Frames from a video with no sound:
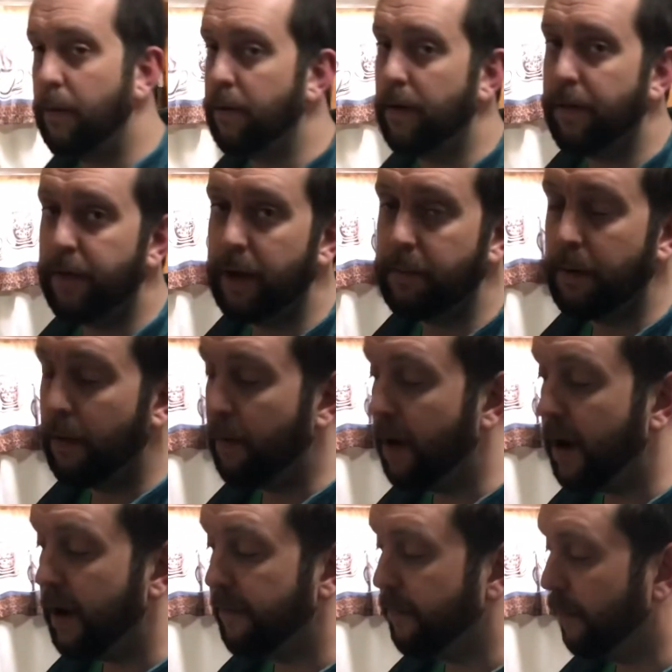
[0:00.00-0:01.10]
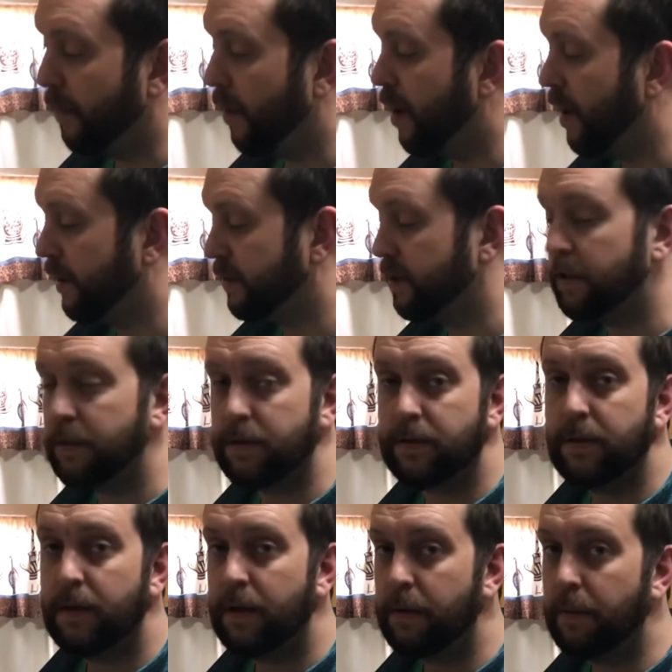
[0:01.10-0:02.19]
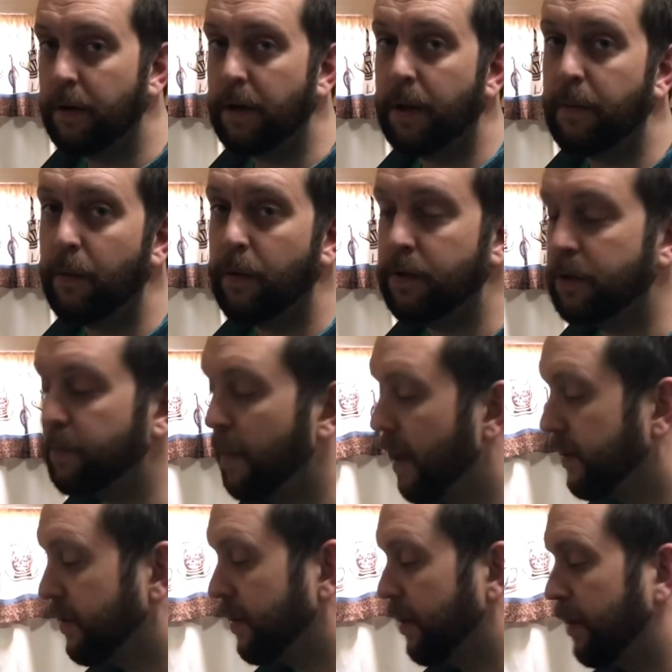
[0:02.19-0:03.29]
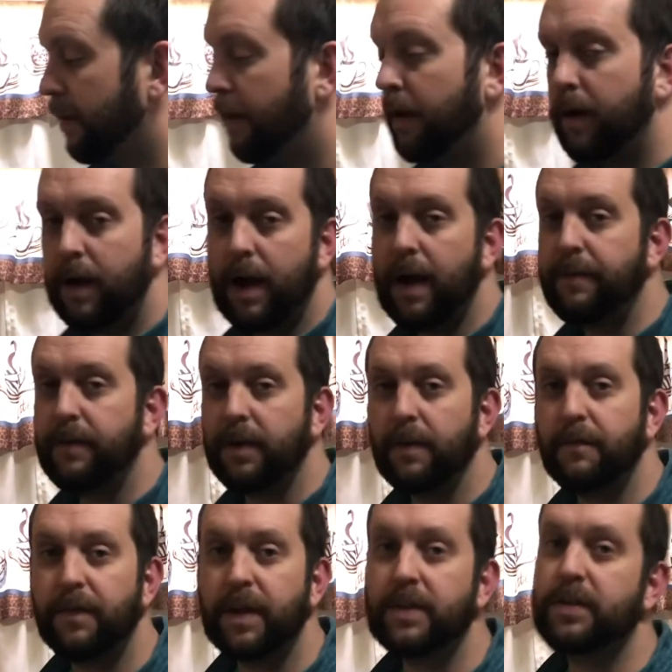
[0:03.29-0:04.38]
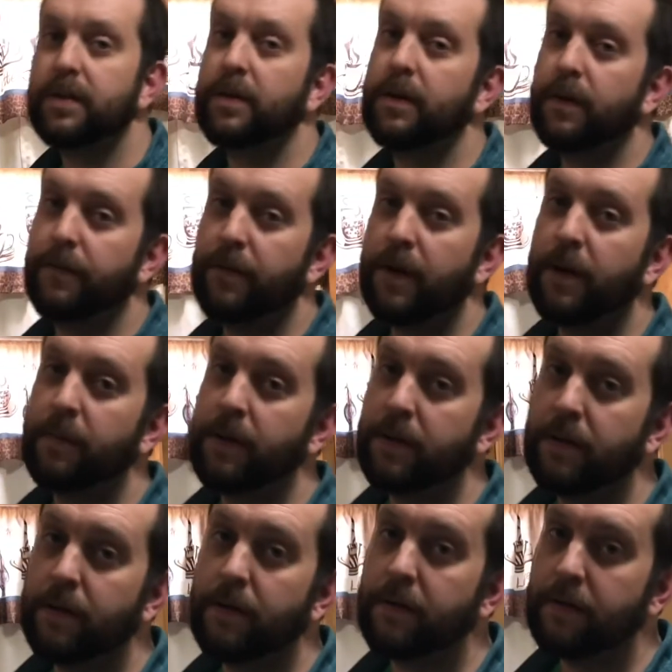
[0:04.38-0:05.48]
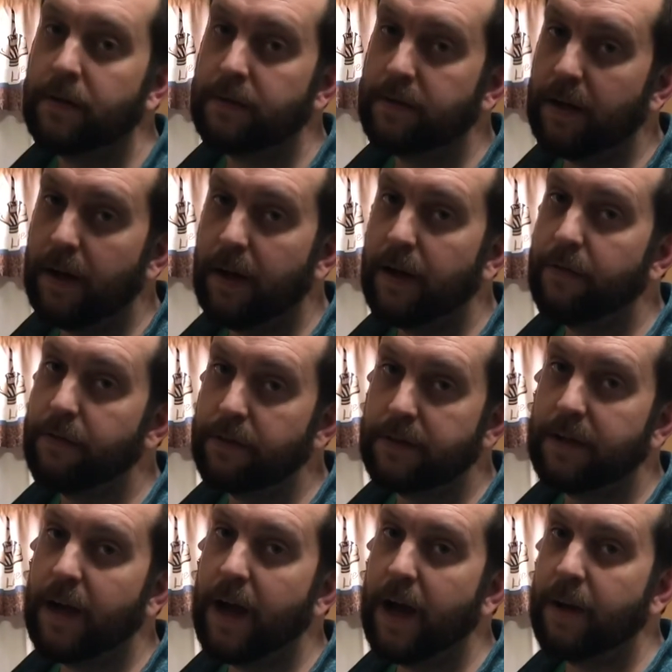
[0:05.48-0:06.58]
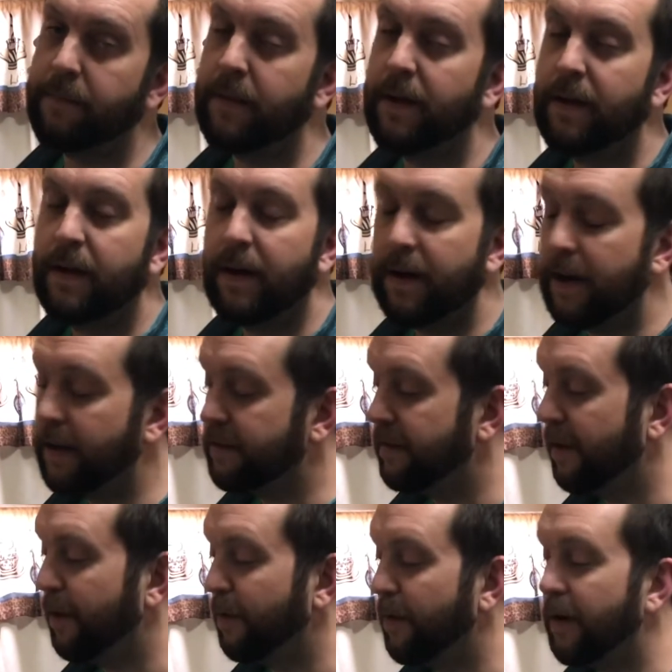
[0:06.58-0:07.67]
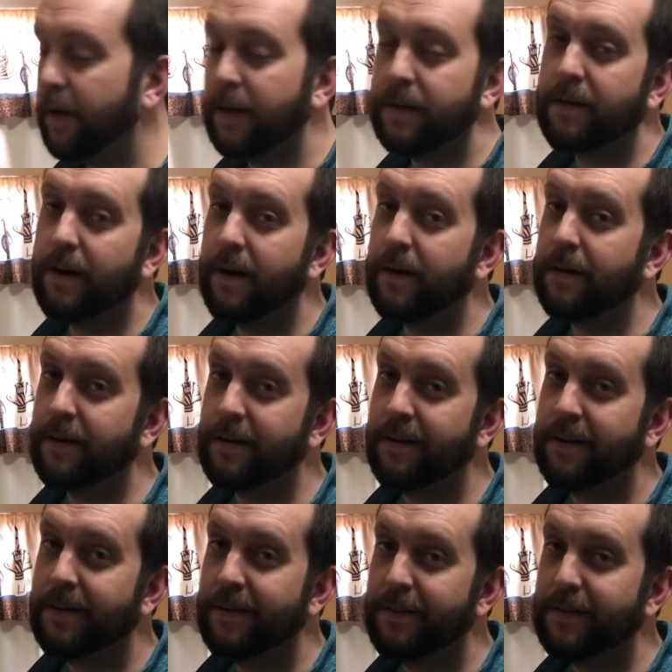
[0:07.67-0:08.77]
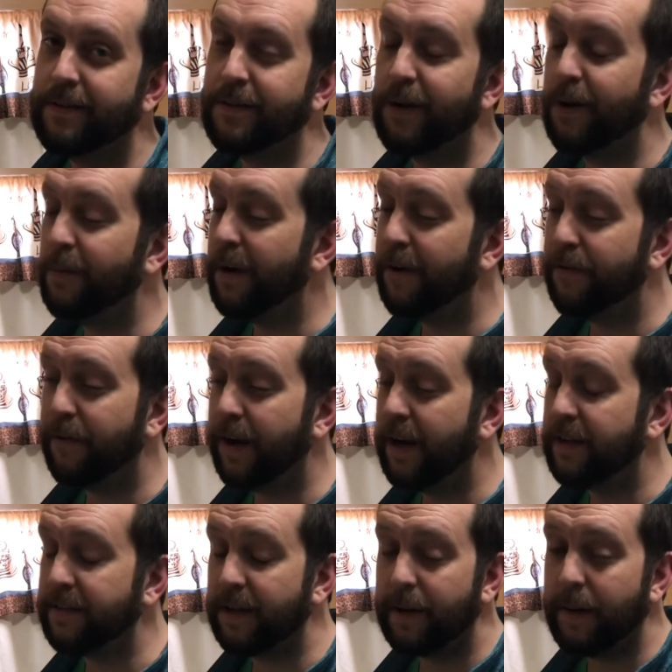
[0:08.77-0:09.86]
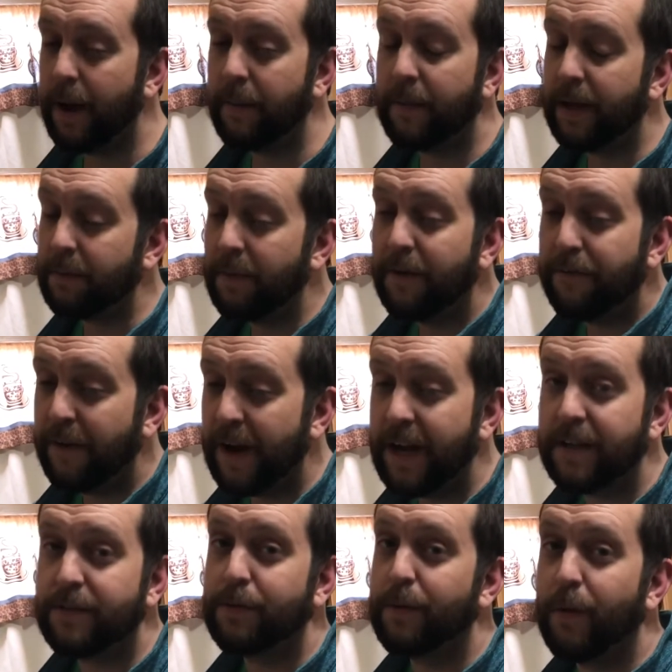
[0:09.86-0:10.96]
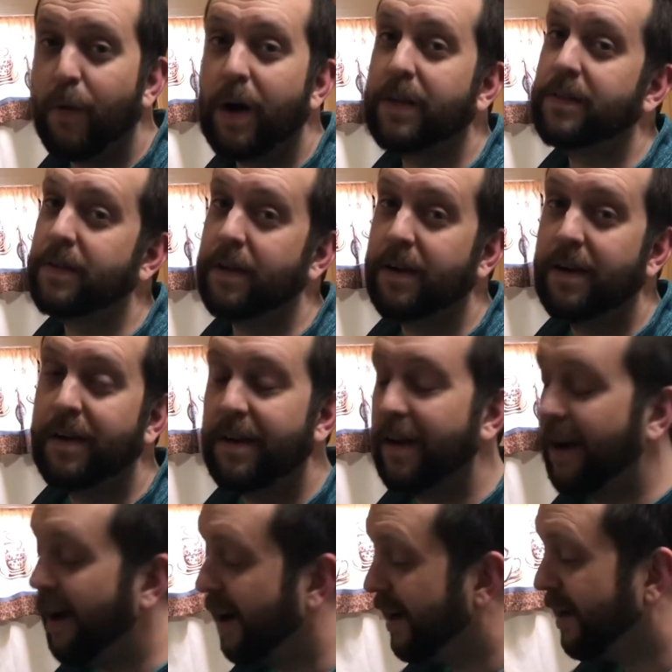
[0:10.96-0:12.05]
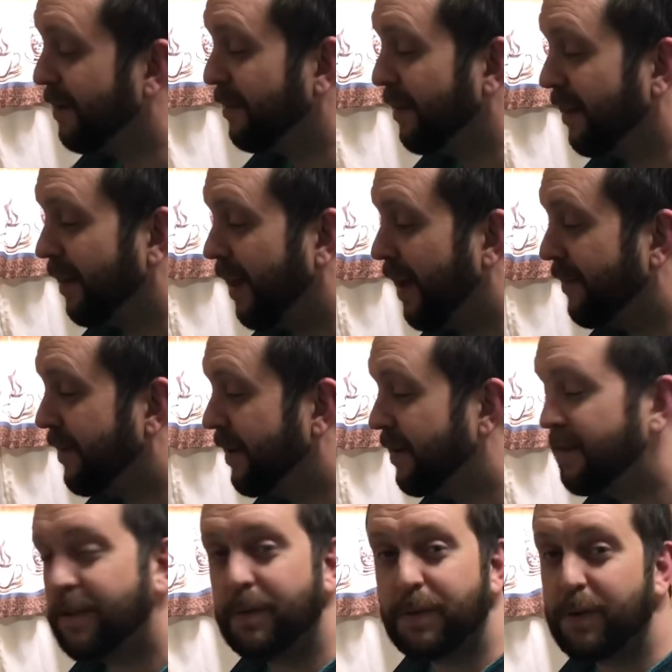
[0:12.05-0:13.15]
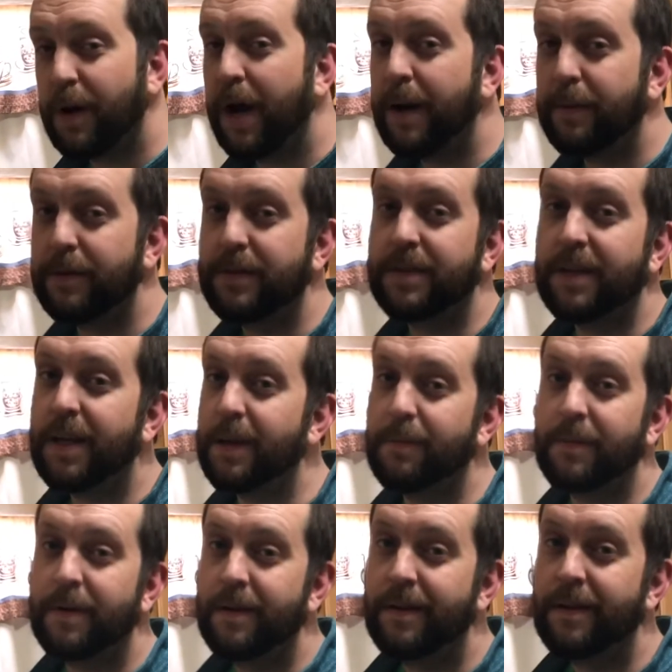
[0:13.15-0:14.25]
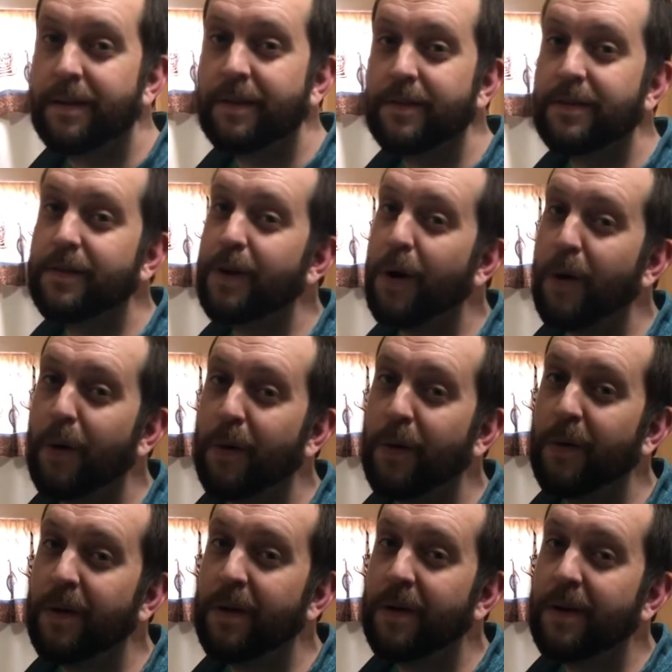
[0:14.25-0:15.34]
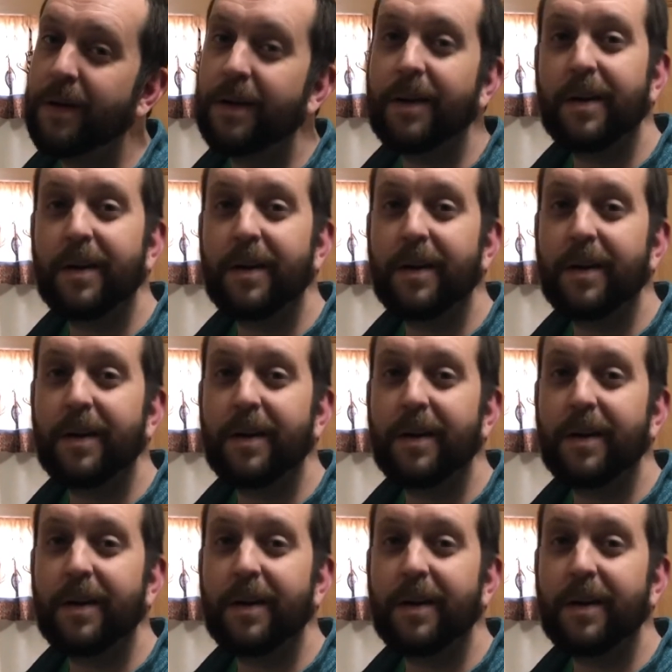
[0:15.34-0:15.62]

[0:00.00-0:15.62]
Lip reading: to thank my wife for one. She's my #1 sponsor. I have to convince her to film me doing this every time. And I tell you what, it gets harder. So my fans, I'm like, my fans request it. I am 11 subscribers deep. So, you